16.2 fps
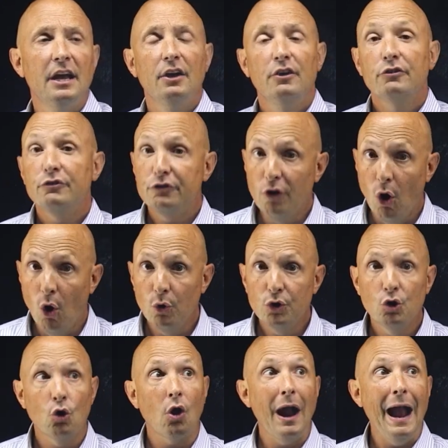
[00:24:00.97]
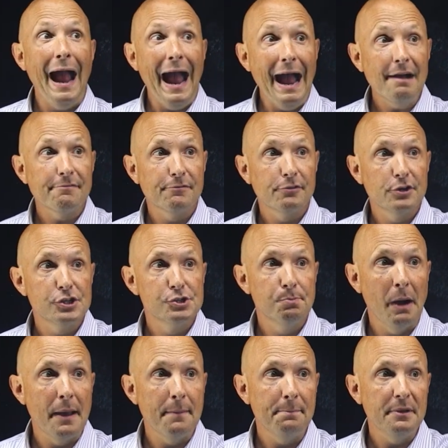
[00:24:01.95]
So your average
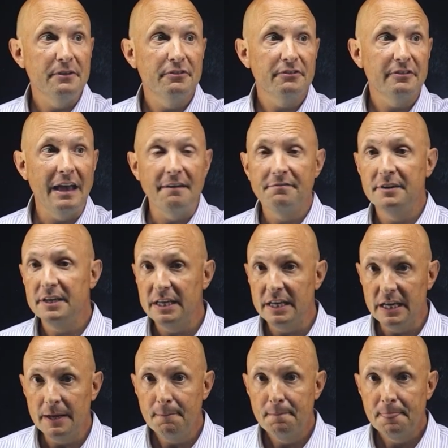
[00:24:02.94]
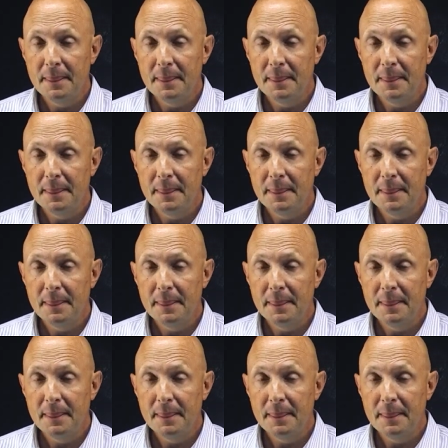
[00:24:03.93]
might be 70,